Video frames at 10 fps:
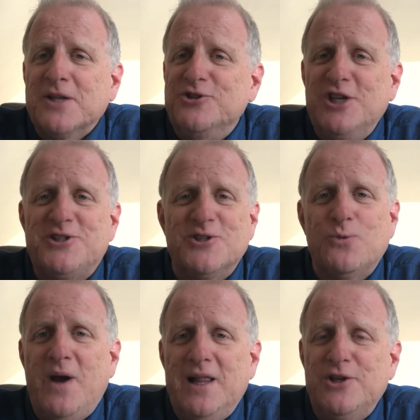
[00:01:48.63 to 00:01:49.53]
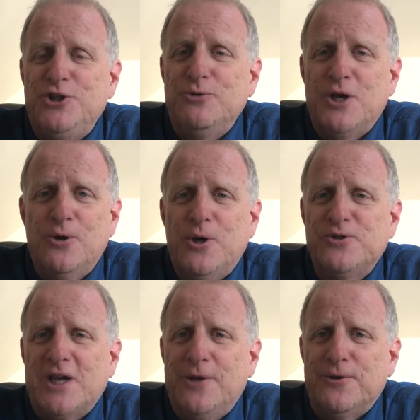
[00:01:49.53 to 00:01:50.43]
just as well as you know
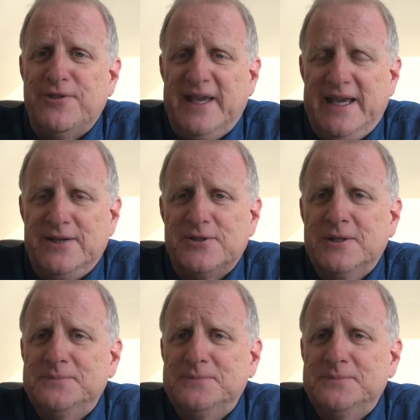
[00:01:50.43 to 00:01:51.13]
those other things.